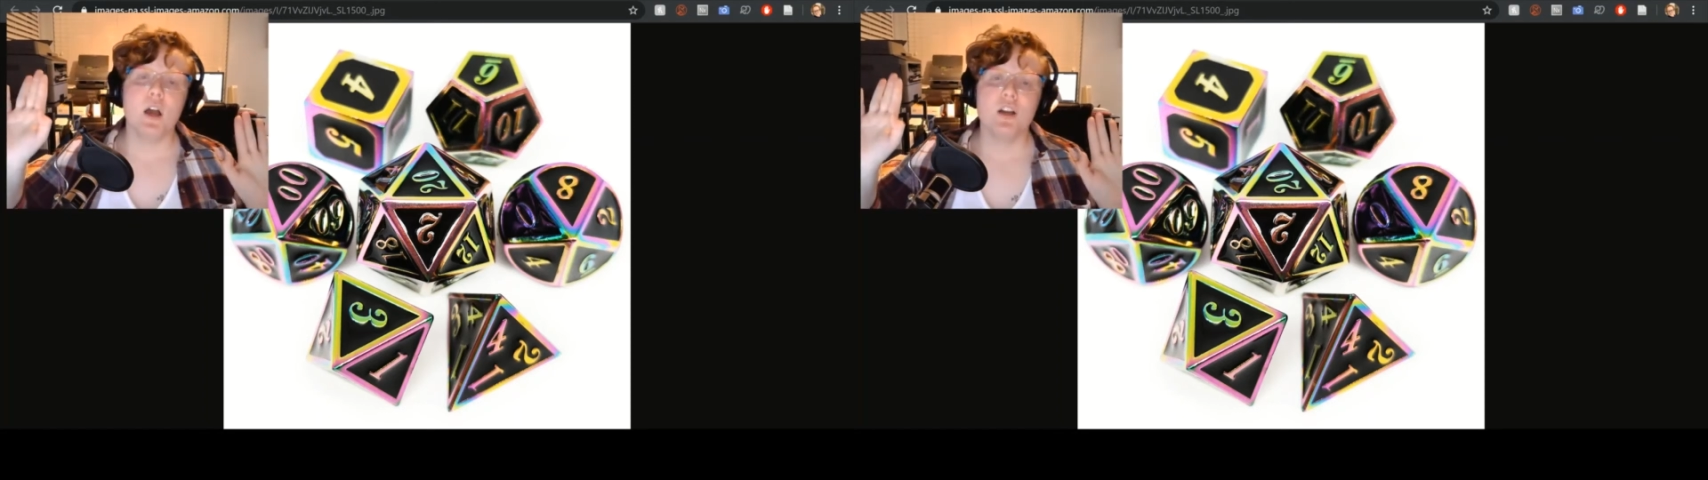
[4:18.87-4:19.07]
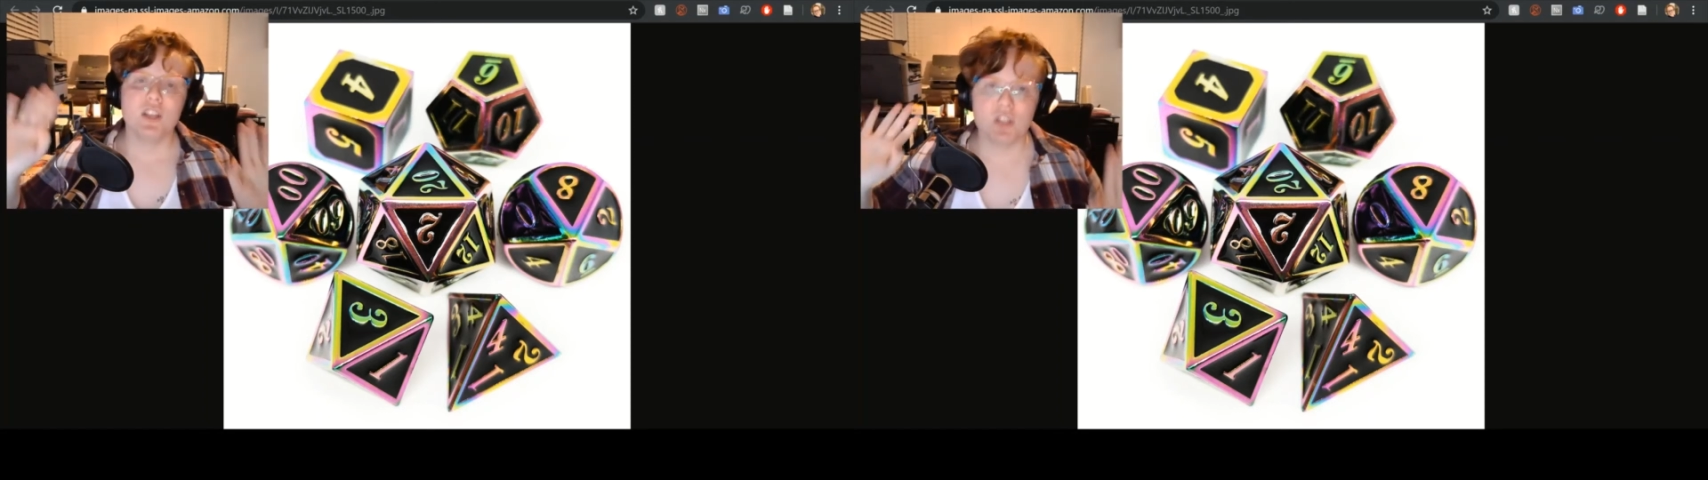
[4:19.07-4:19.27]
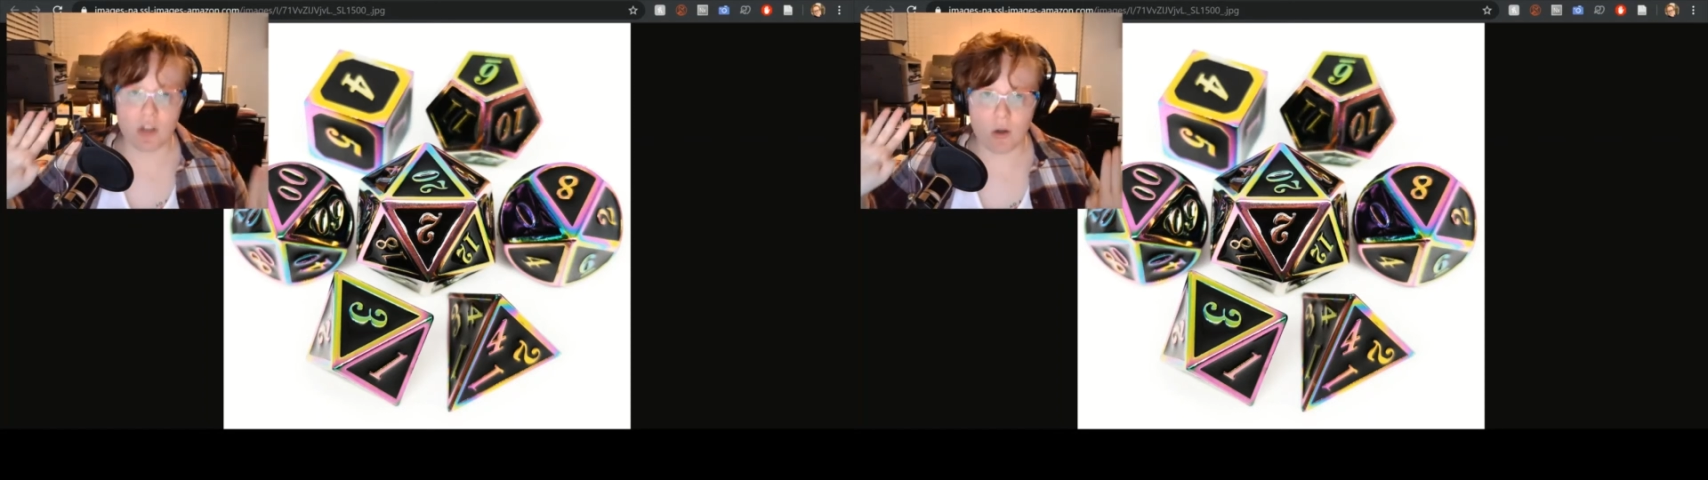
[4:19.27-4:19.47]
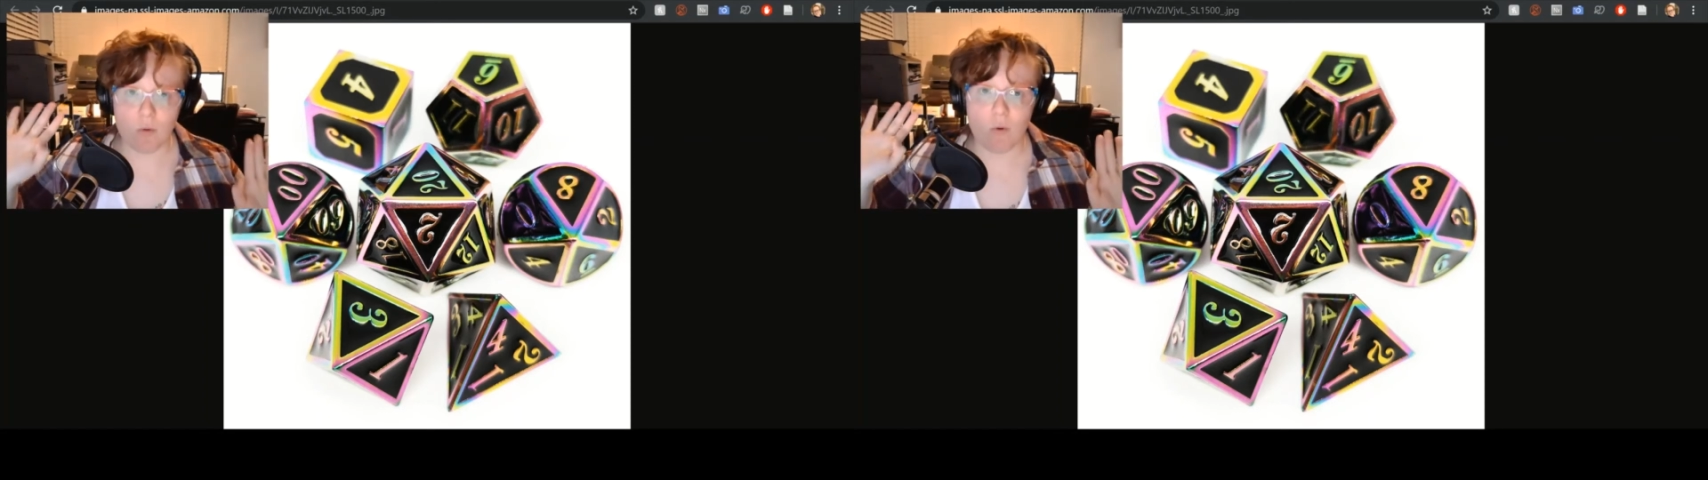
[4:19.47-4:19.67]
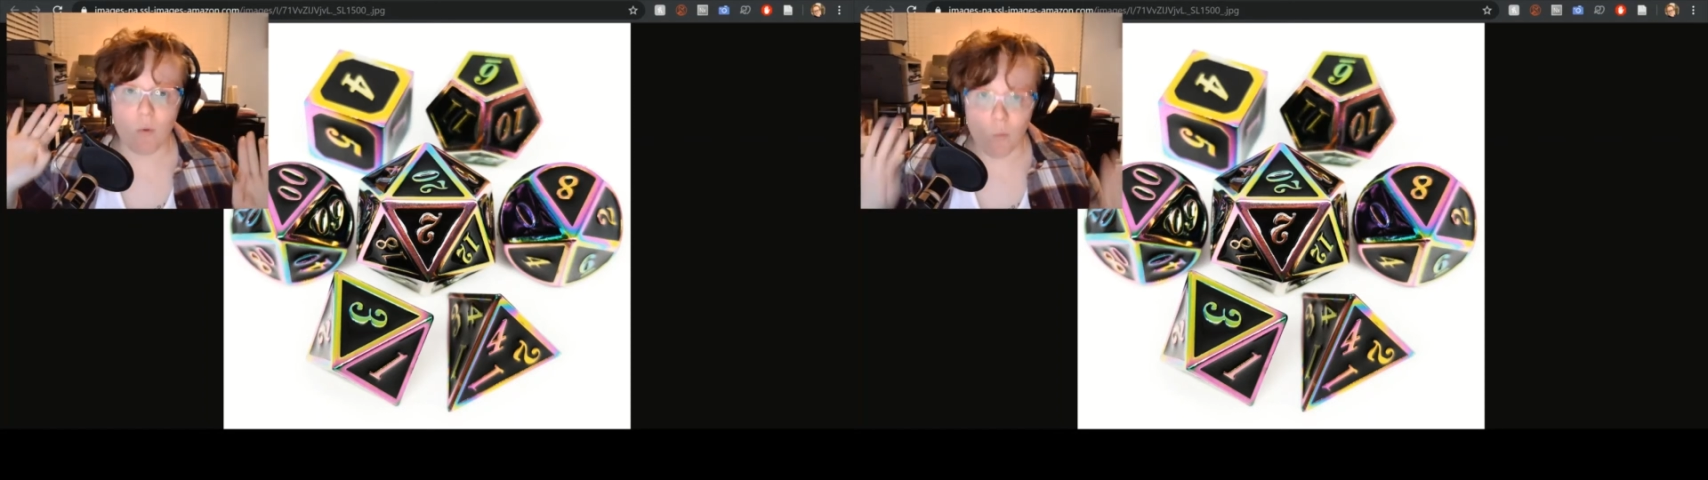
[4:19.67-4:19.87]
Don't
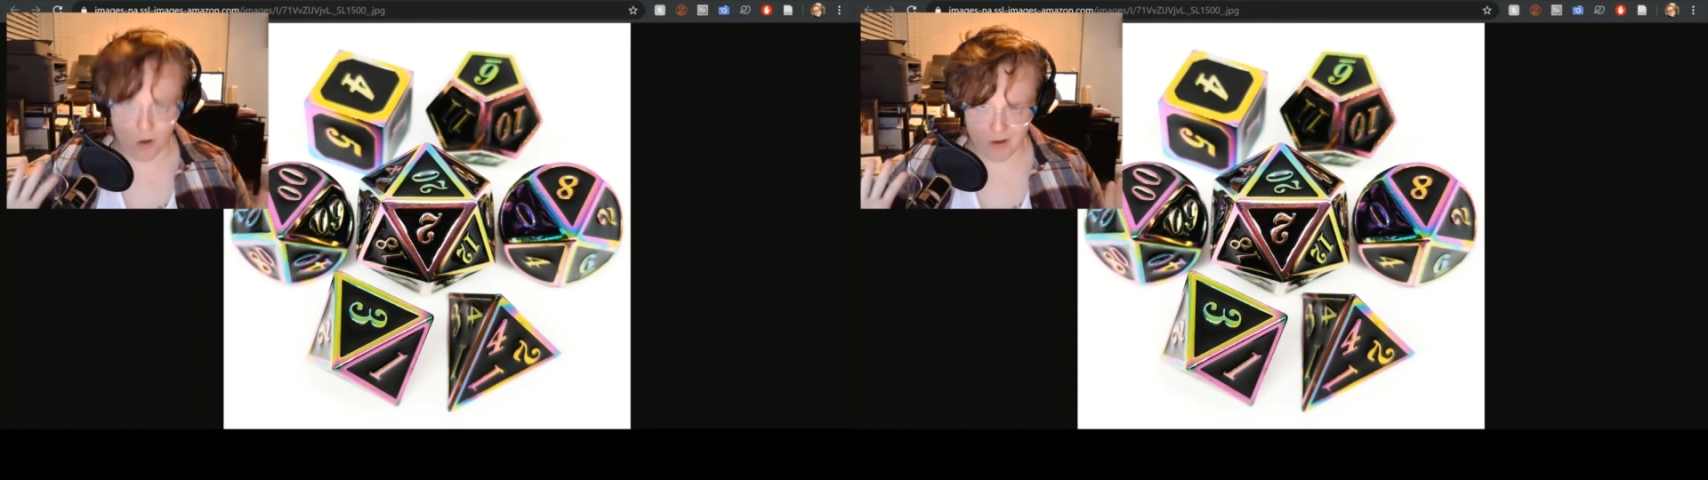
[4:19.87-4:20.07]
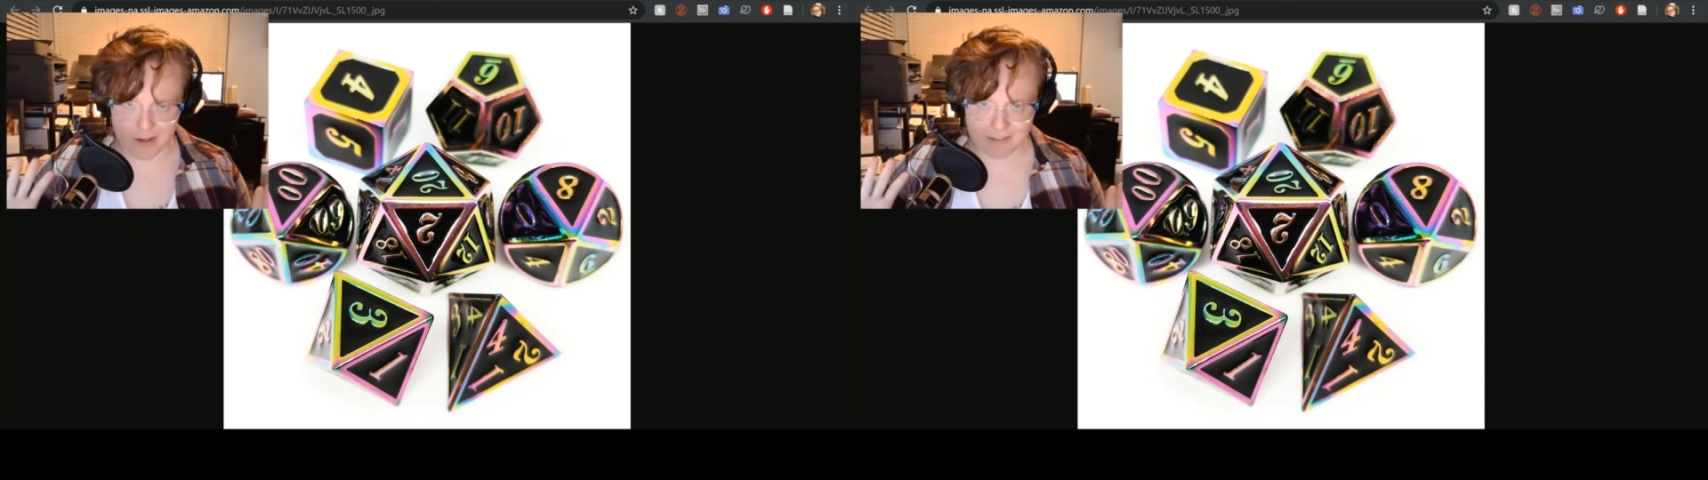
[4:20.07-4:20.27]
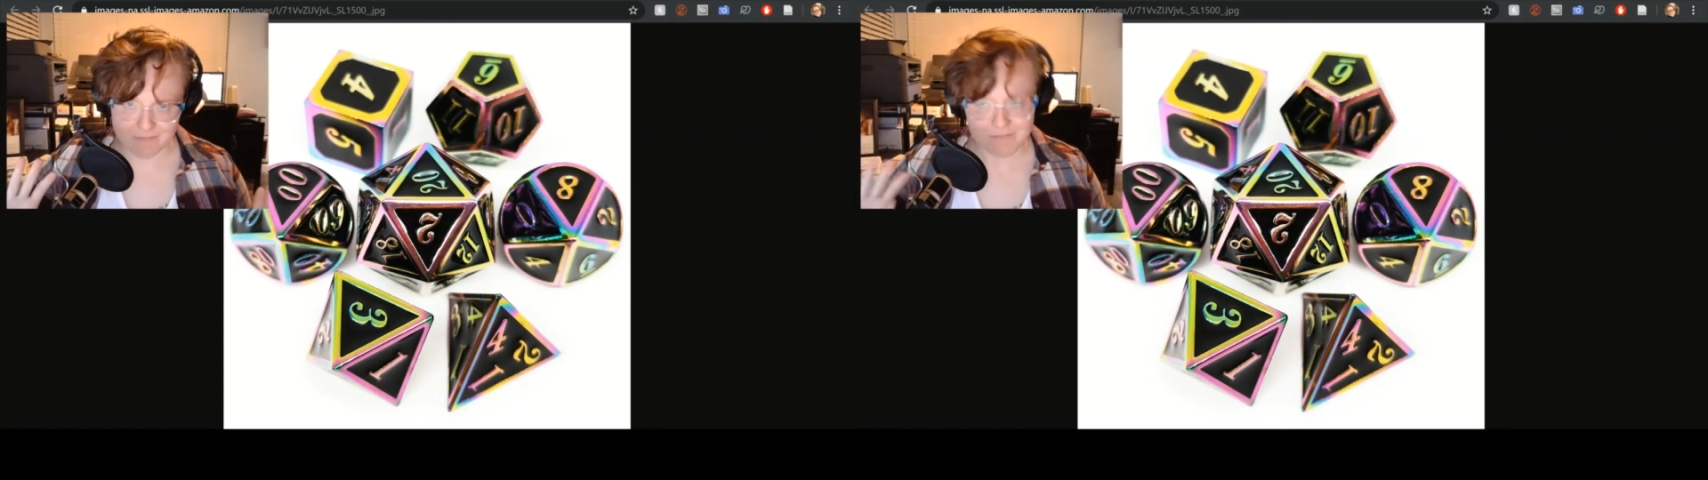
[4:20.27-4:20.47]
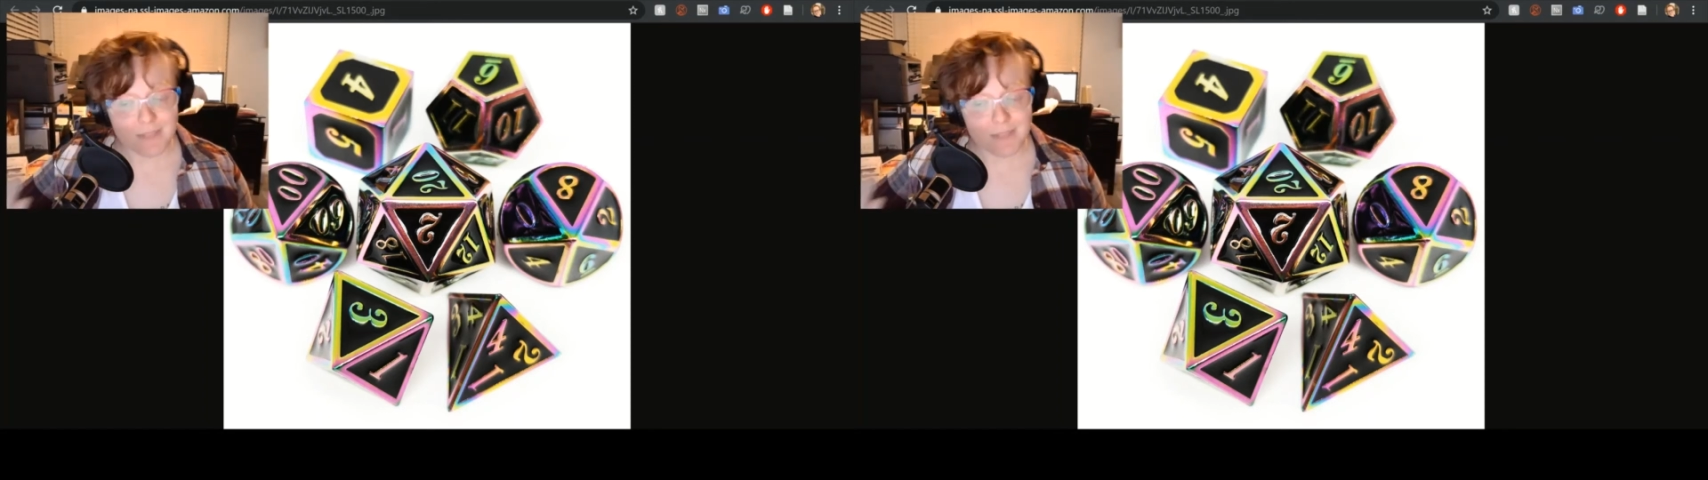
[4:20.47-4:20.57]
worry. It's